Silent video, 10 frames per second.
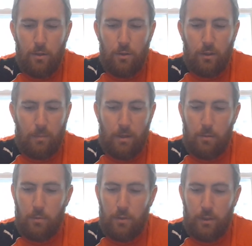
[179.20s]
going to be
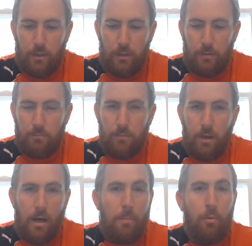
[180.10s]
able to
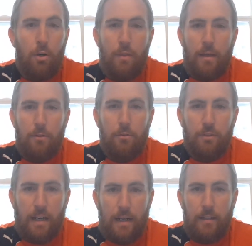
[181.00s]
upload that Google
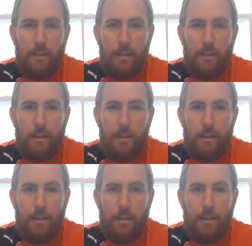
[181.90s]
Doc